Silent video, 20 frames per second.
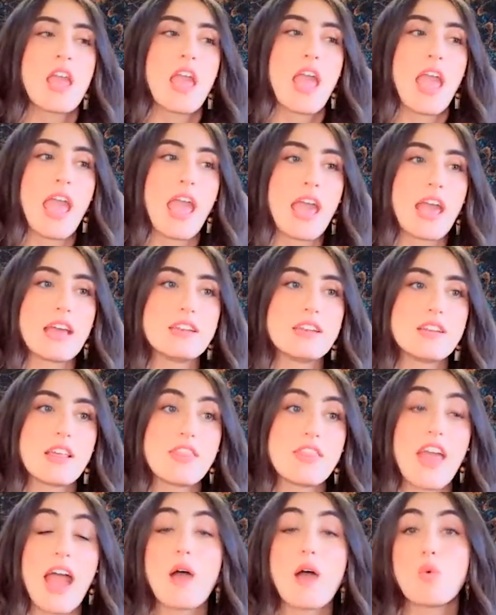And
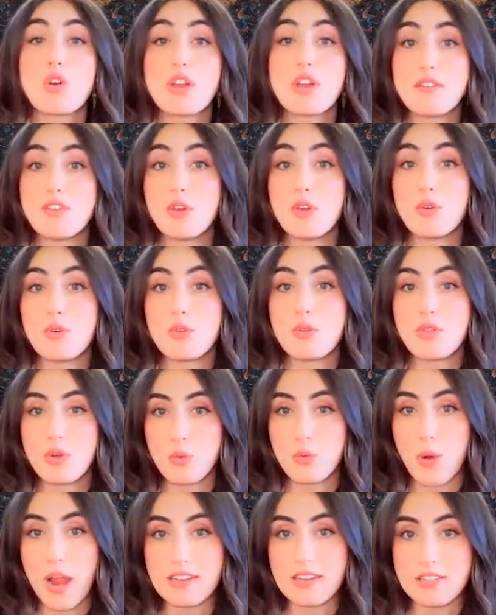that will give you the
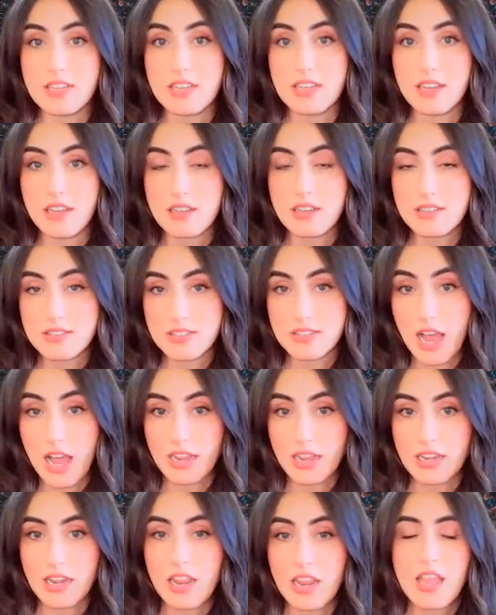rising
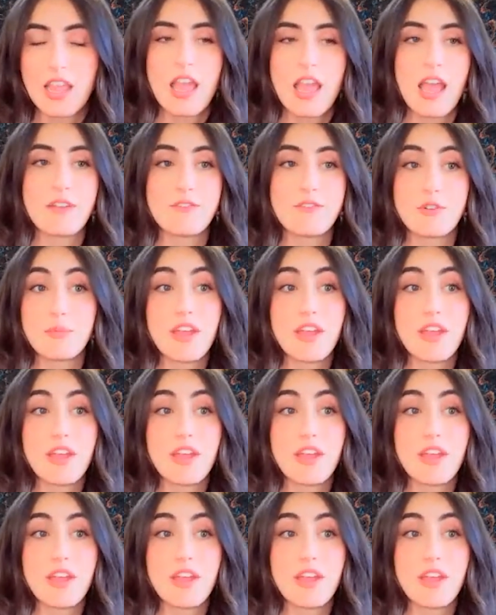sign. And from